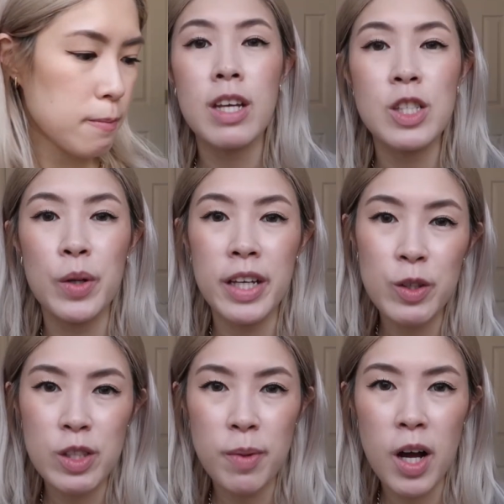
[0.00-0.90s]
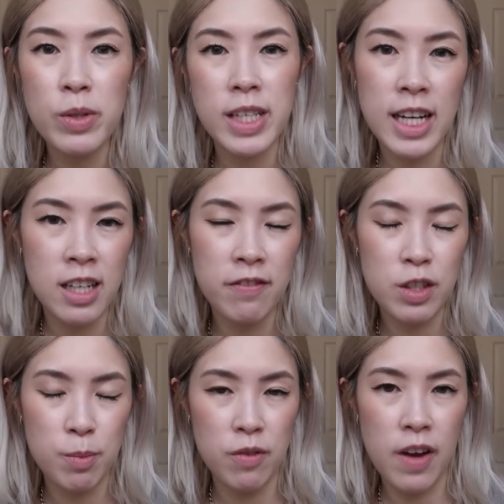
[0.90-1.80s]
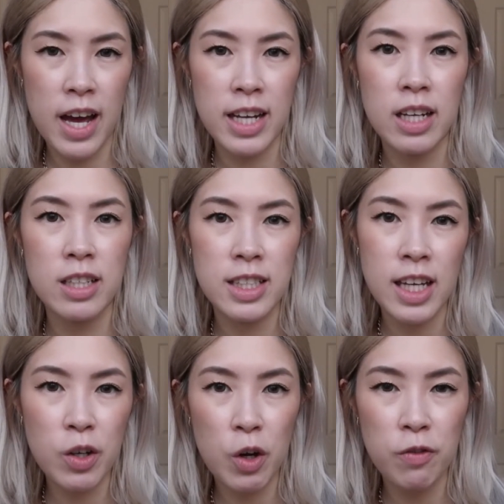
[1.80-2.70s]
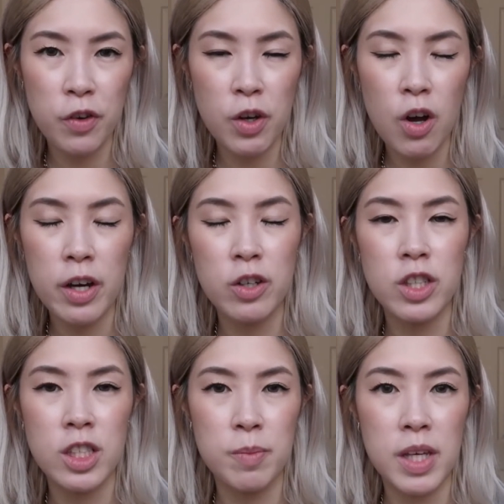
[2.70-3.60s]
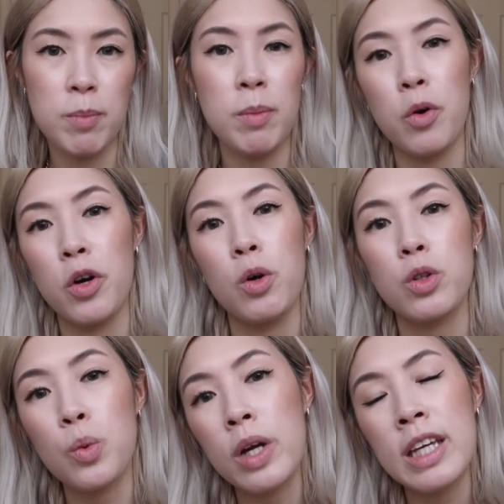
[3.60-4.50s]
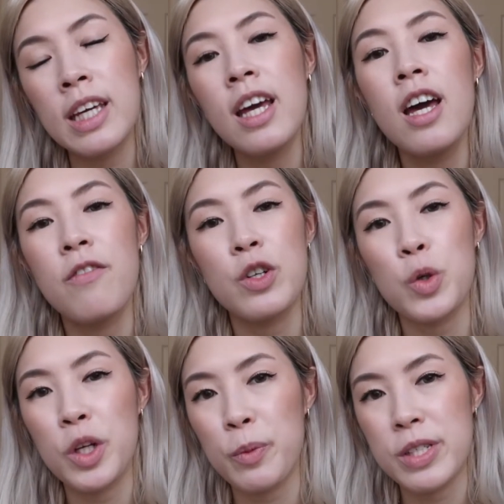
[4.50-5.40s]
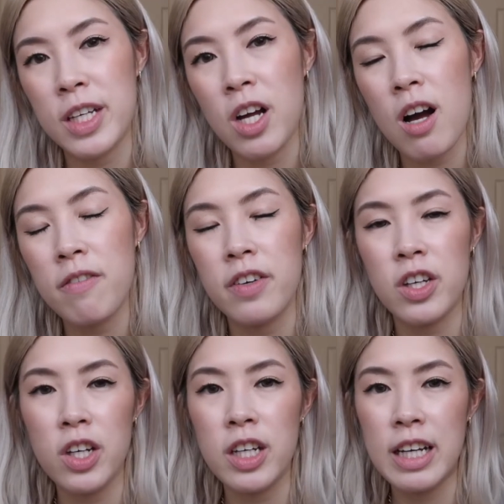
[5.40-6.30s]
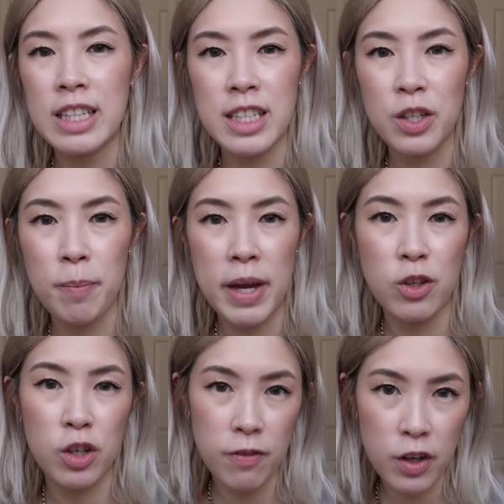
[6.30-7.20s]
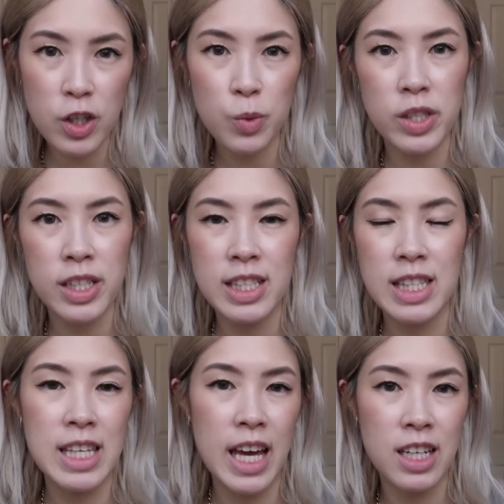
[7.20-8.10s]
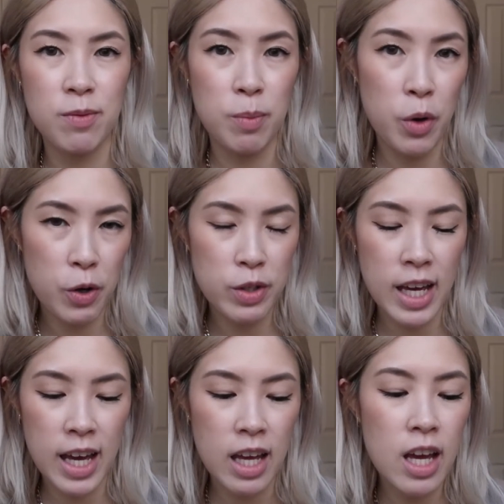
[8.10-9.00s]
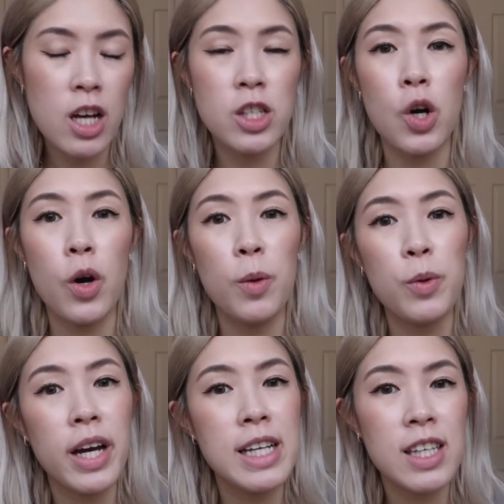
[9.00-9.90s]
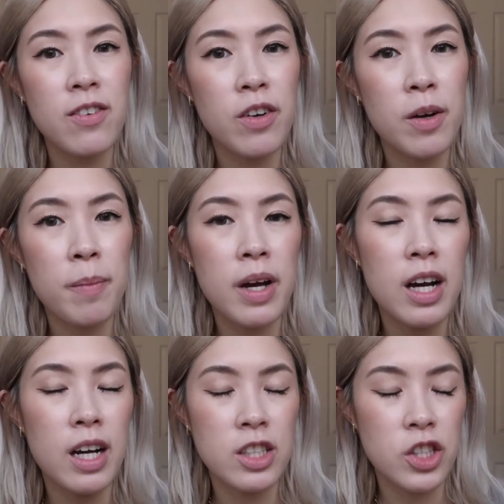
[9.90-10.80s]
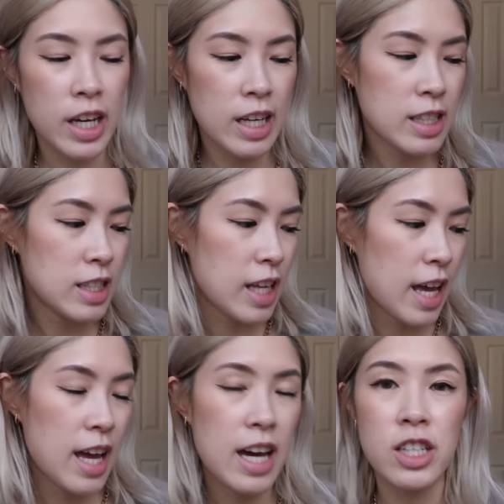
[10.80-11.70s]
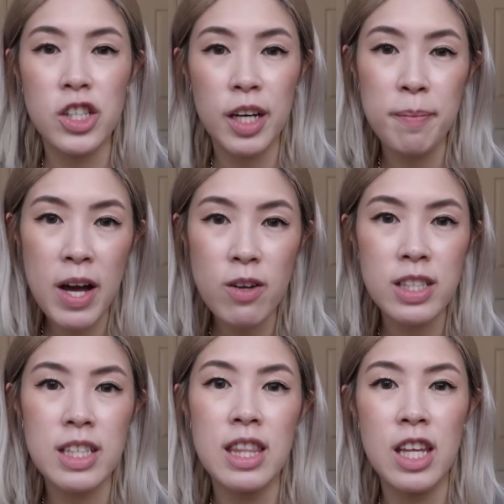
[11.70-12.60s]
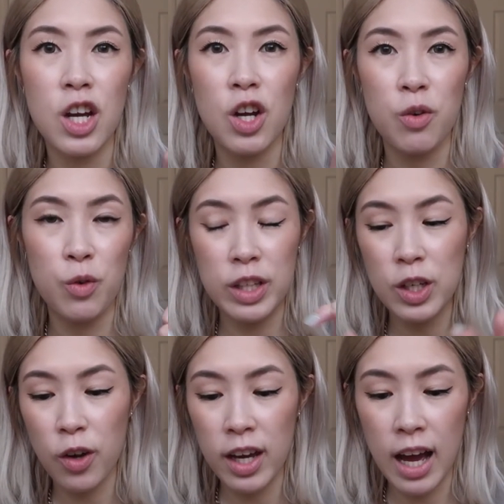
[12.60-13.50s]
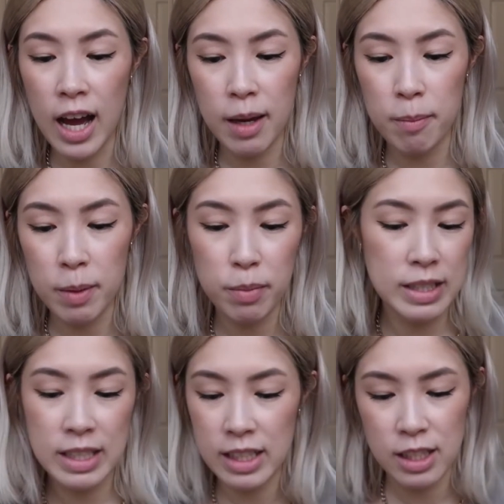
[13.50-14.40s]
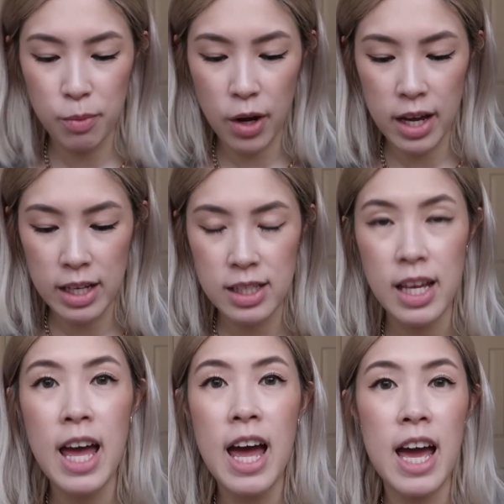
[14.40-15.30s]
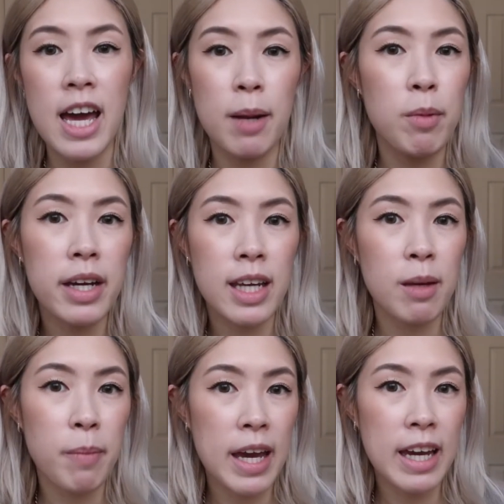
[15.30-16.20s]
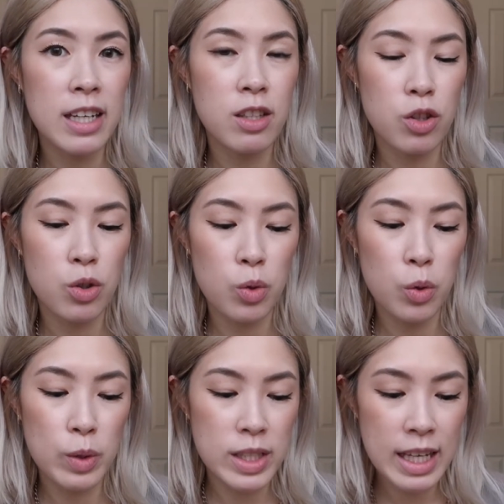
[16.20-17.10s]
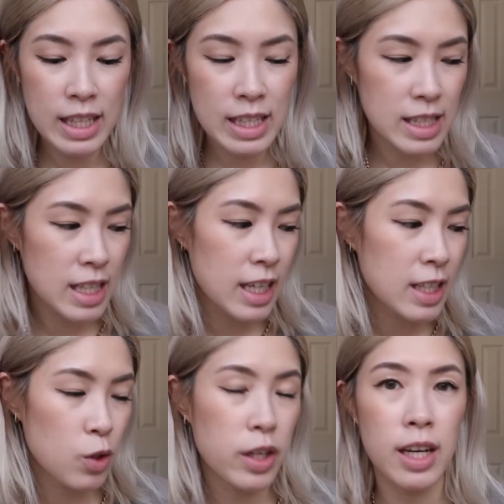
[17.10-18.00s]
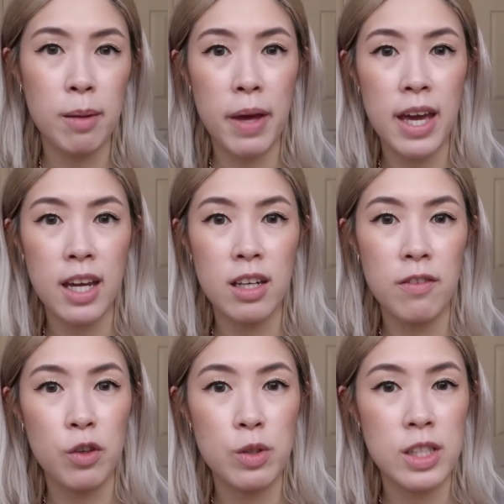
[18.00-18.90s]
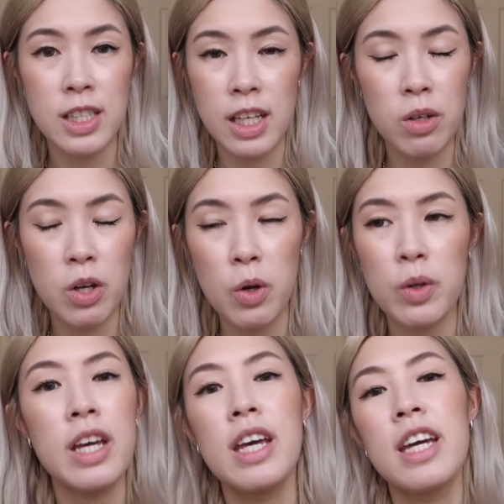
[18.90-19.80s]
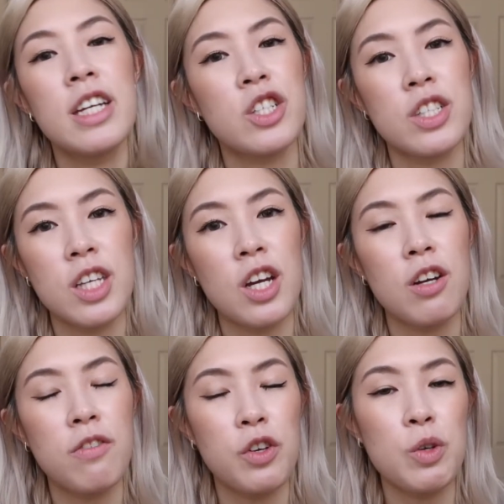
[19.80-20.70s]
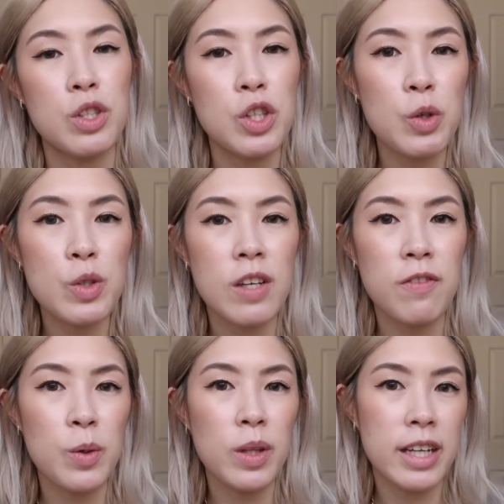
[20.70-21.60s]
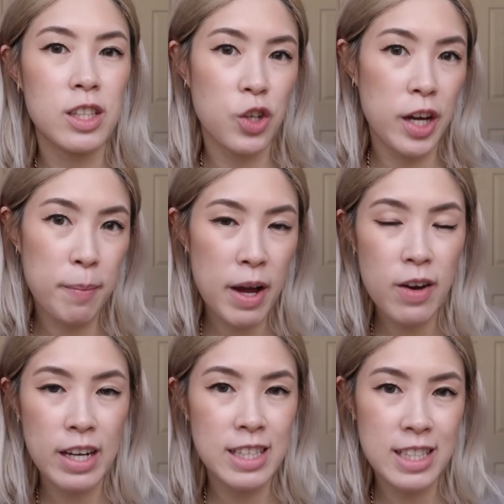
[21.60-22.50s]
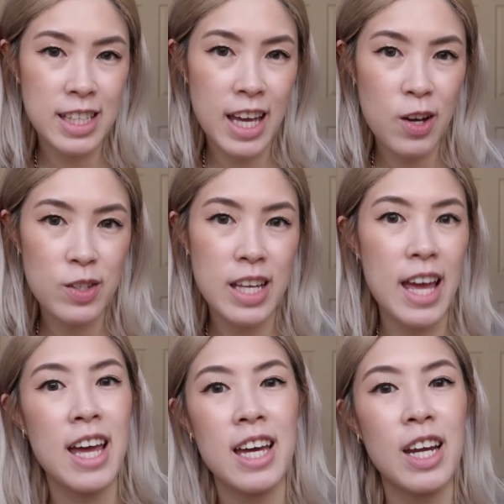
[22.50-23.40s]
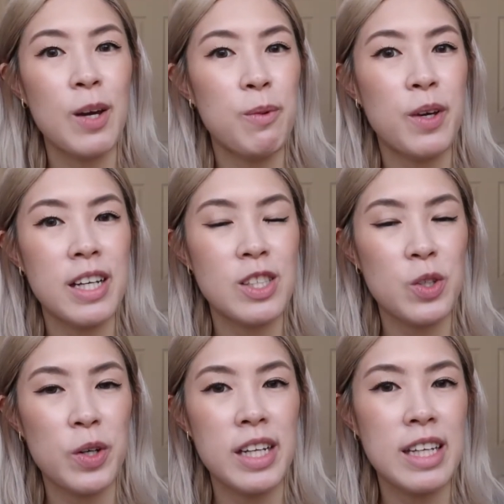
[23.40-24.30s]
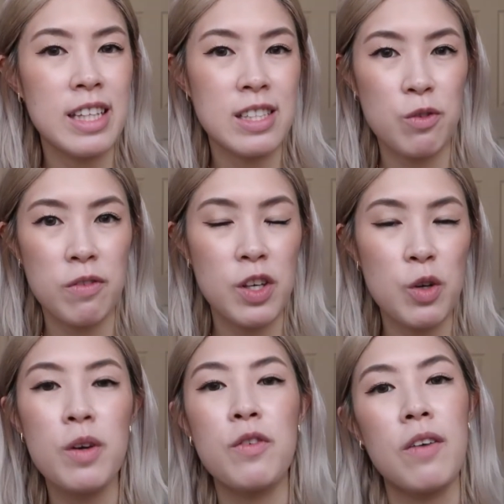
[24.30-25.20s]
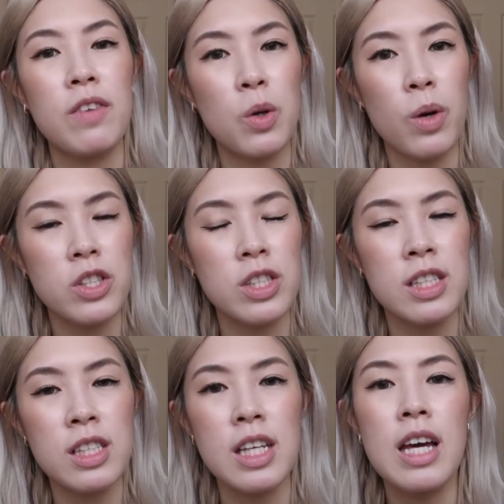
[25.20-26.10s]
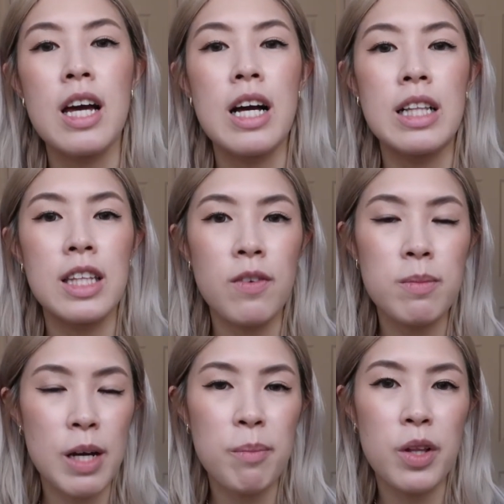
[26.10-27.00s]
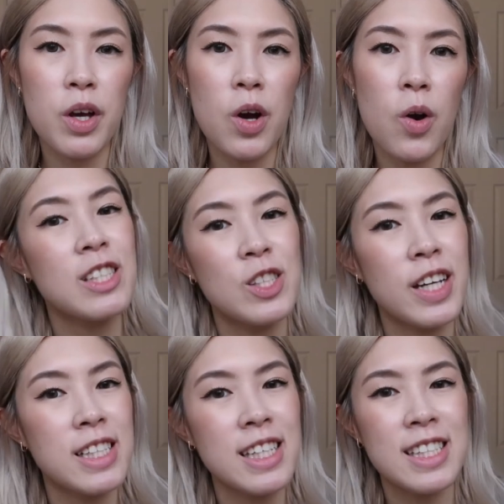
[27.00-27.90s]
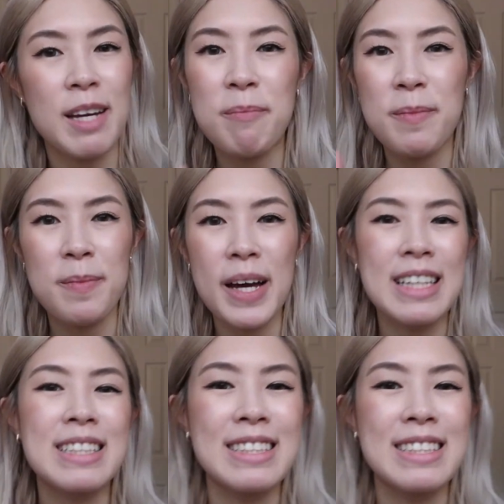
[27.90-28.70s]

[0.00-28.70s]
So Igloo Spa was kind enough to provide a discount code for y'all. It'll just be Memorial20 for 20% off, good until May 31st, which is the end of Memorial Day. So I hope you guys give them a chance and check them out. They're really great. I'm pleasantly surprised, and I'm not getting paid to say these things or getting paid if you use a discount code. It's just there for you to use if you would like to try them out at a discount. And I hope you guys enjoyed this review. If you have any questions, leave them down below. I'll see you guys next time. Bye.